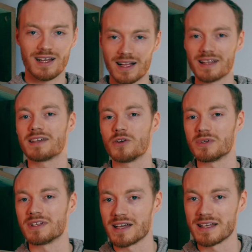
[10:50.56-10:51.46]
I like an
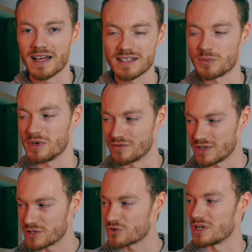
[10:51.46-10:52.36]
opening line that has a bit of
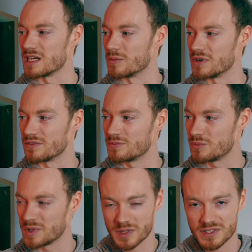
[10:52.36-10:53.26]
intrigue, a
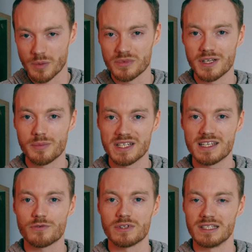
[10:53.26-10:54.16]
bit of something a bit
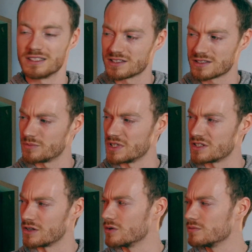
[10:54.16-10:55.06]
different that just makes
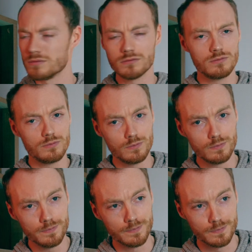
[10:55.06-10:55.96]
you
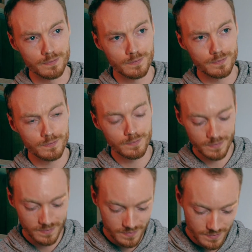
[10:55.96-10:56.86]
go,
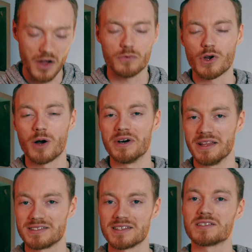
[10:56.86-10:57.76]
I forgot about
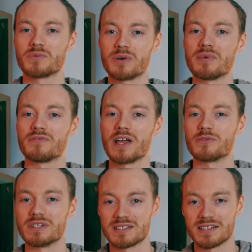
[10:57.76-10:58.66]
this. This is one of my favourites.